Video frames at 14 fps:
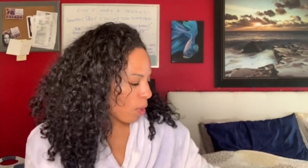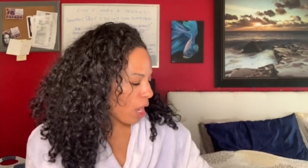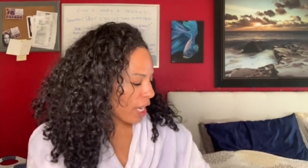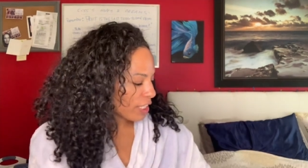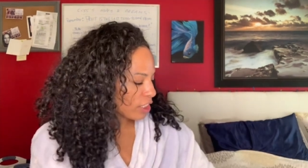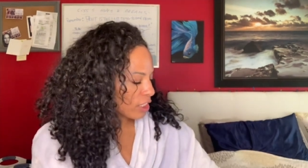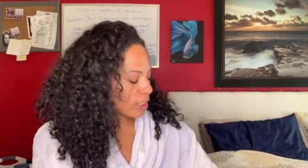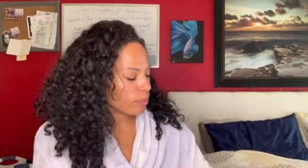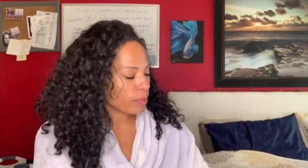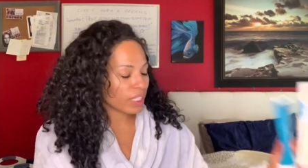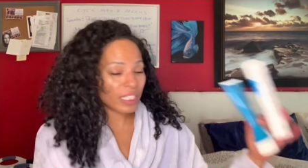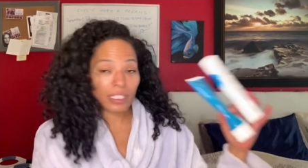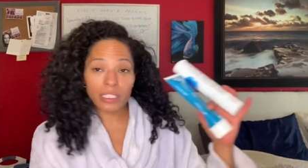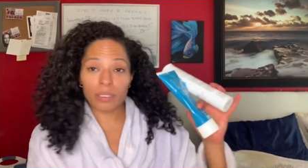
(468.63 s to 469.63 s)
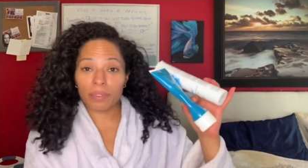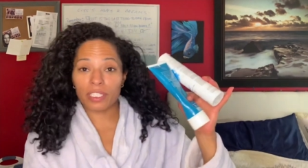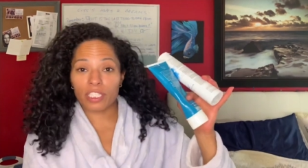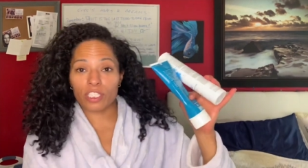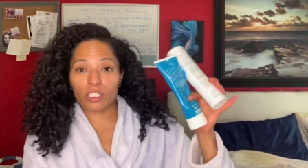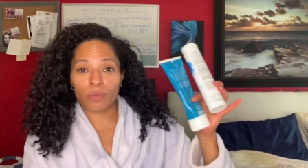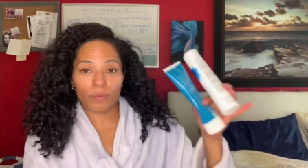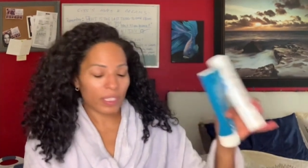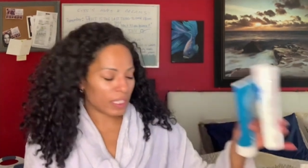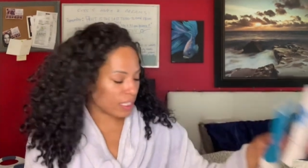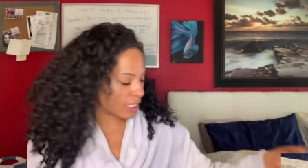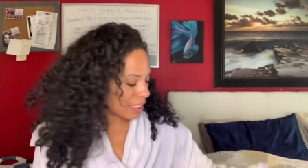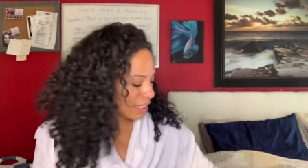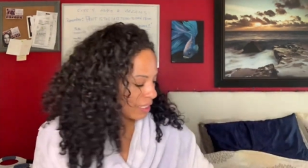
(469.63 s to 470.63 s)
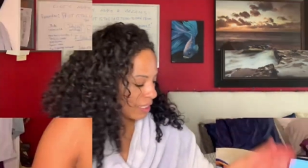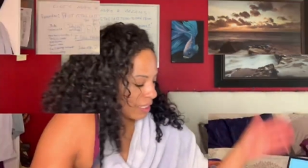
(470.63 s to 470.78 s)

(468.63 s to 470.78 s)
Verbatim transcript: wash, we're gonna deep condition with these.